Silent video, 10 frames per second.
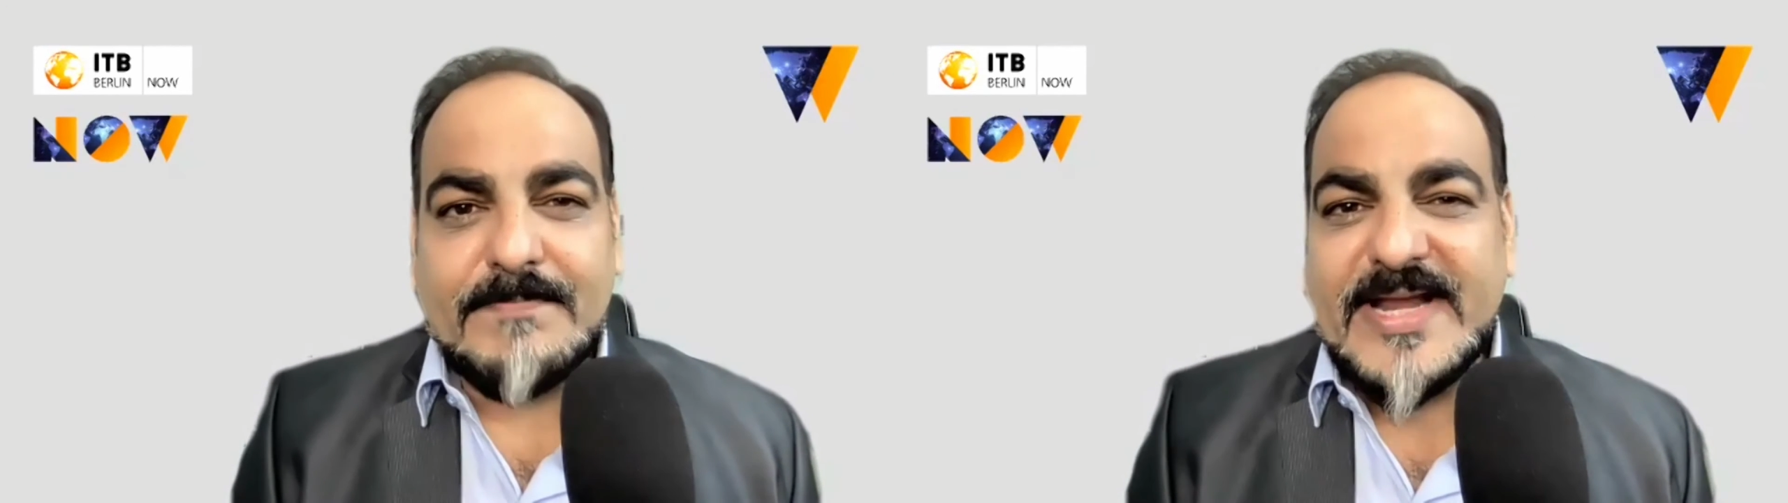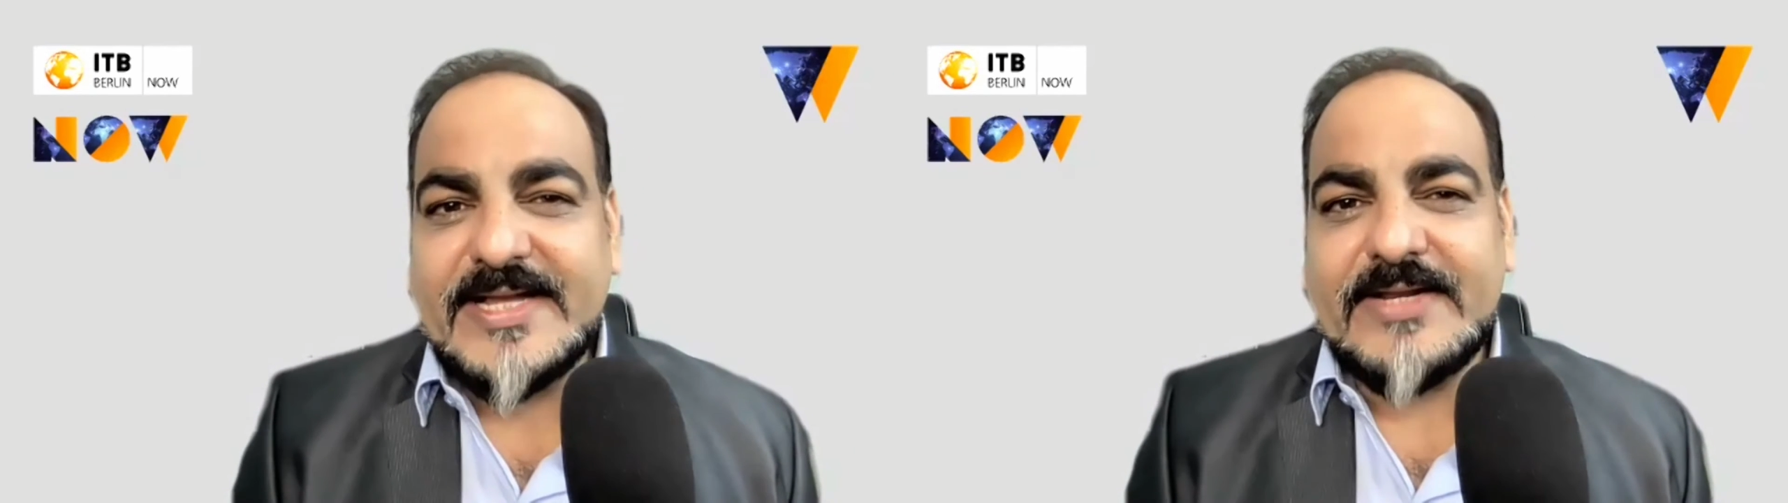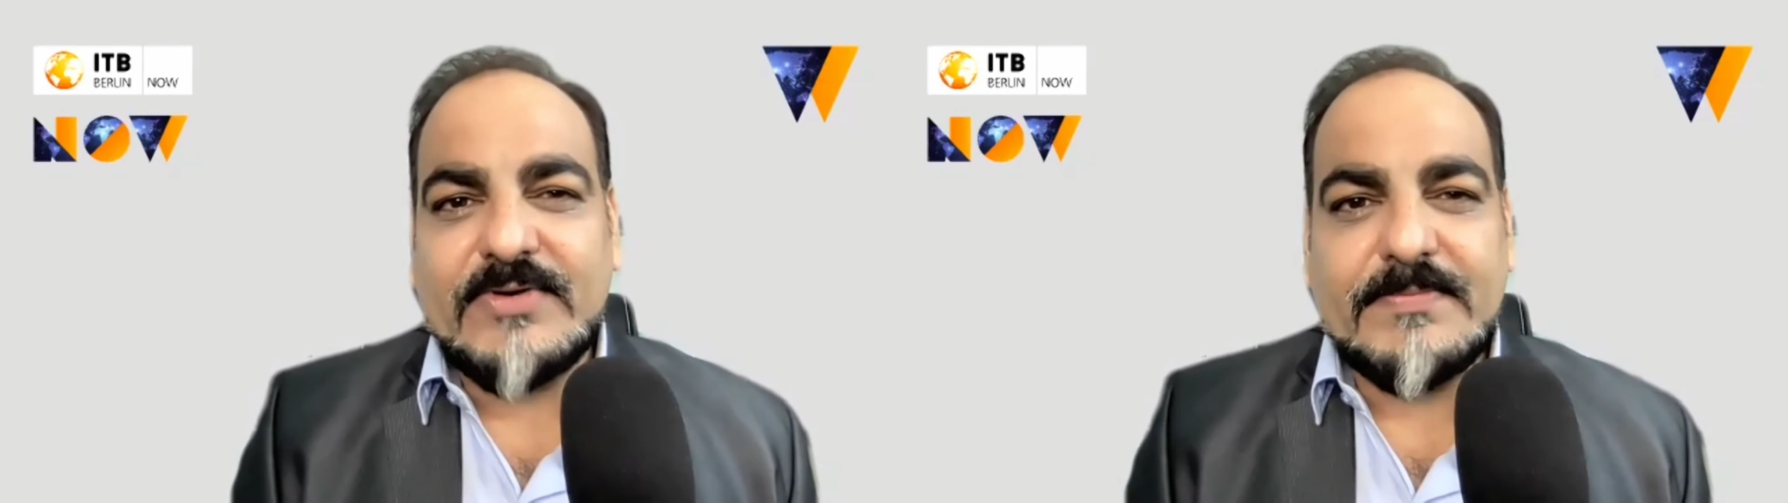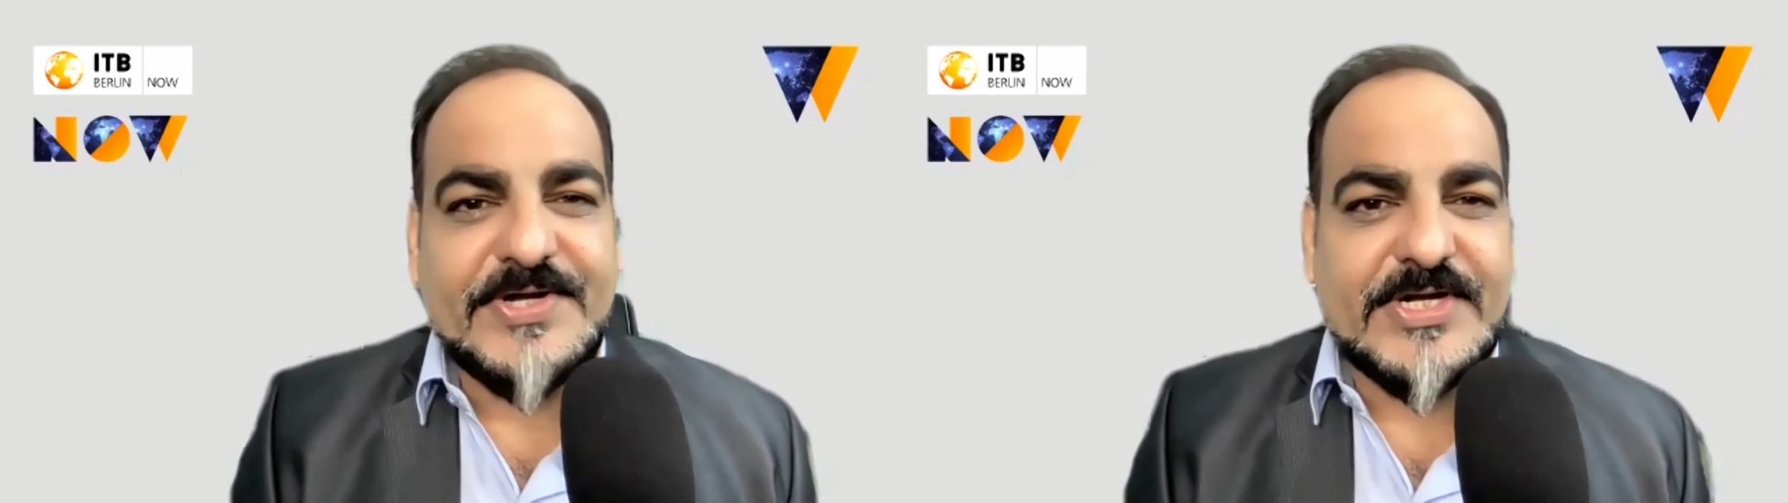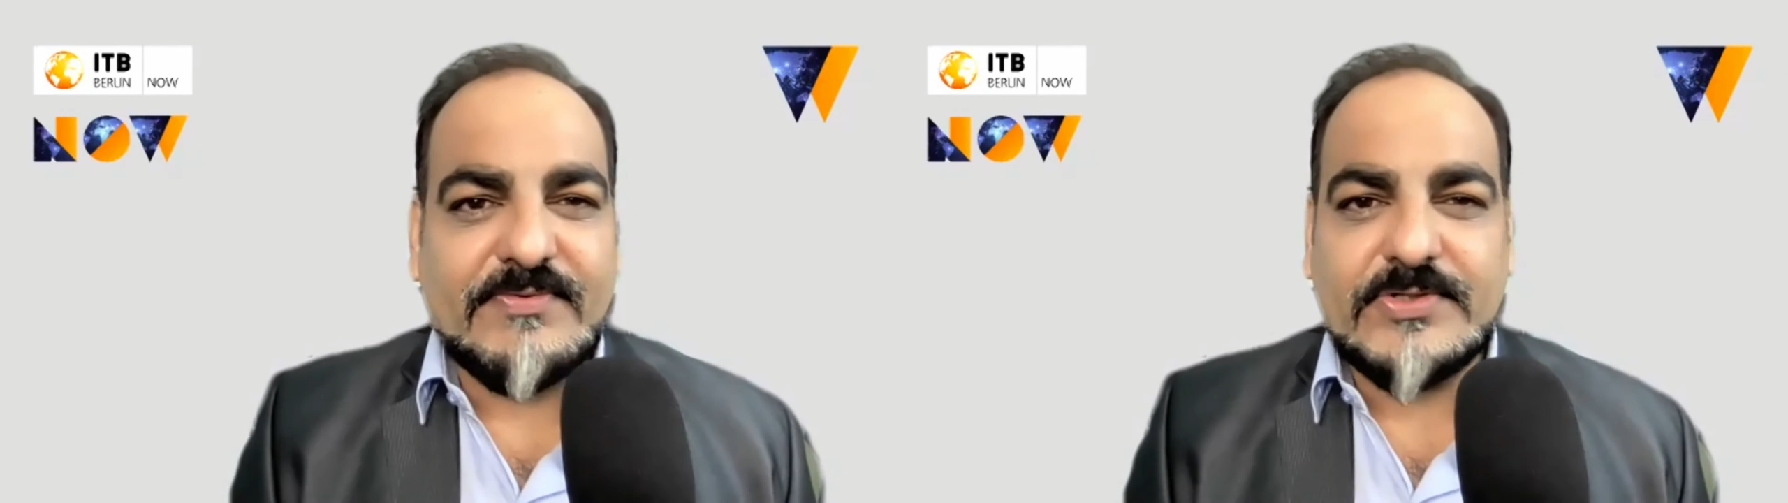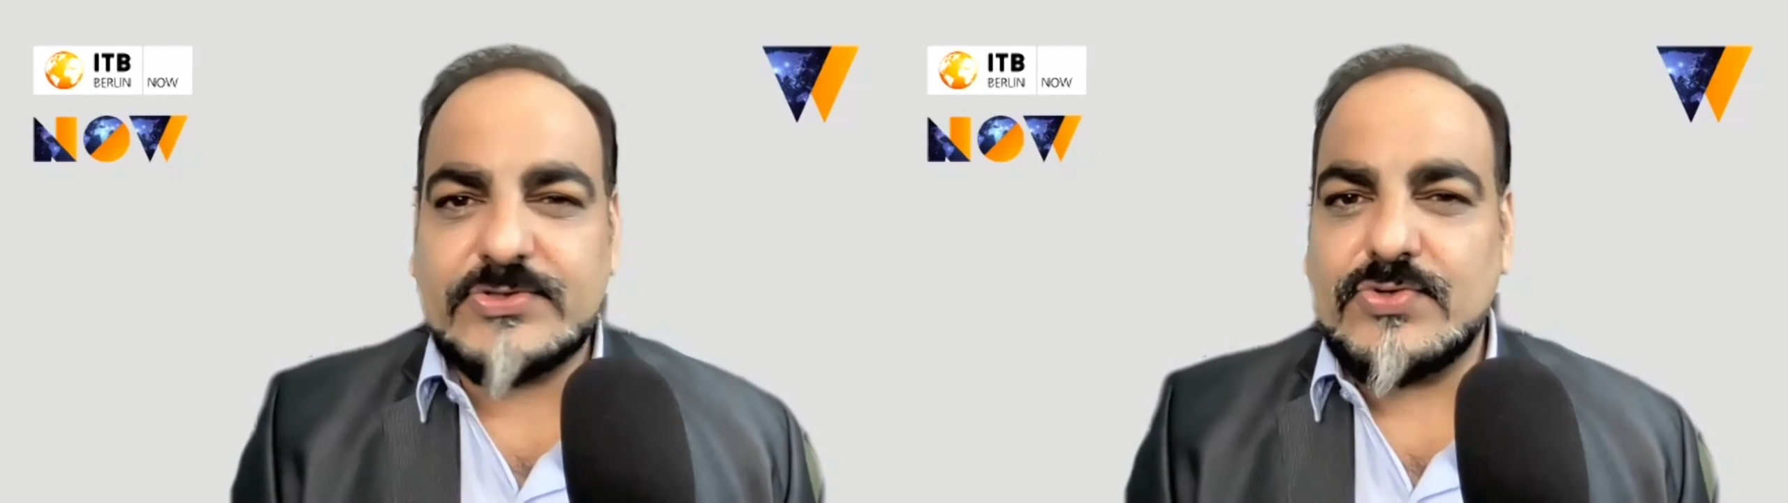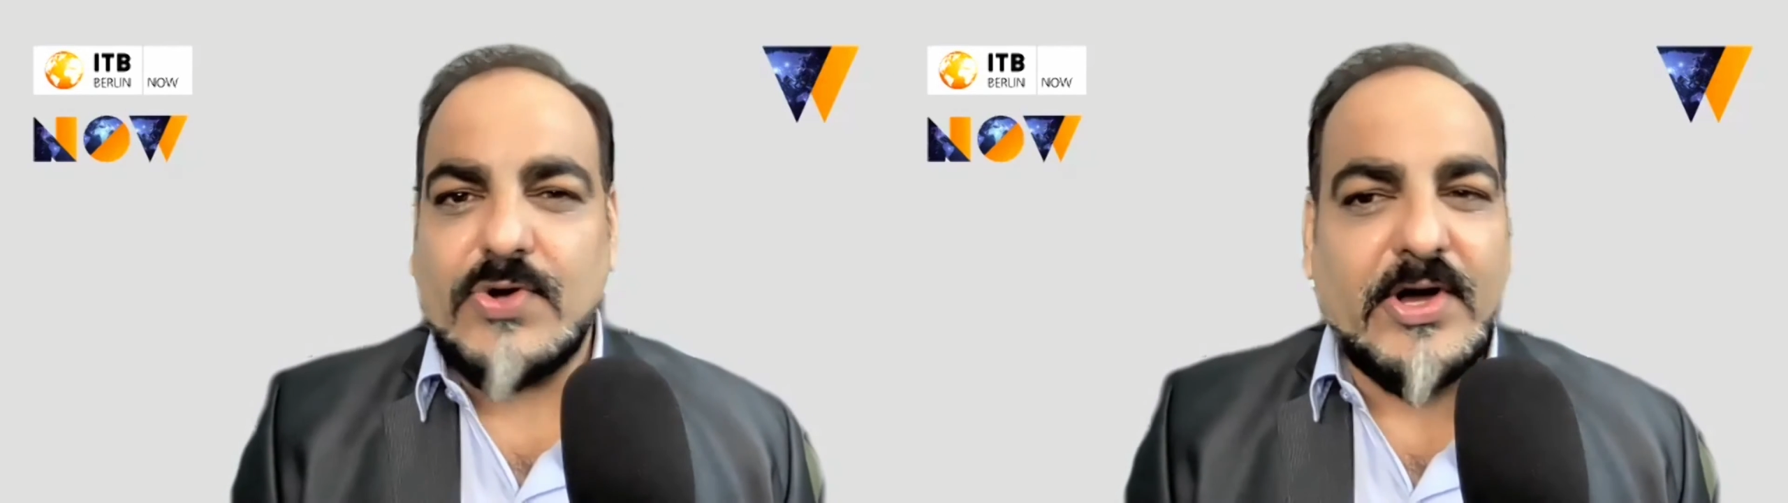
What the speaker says: mainly will be driven through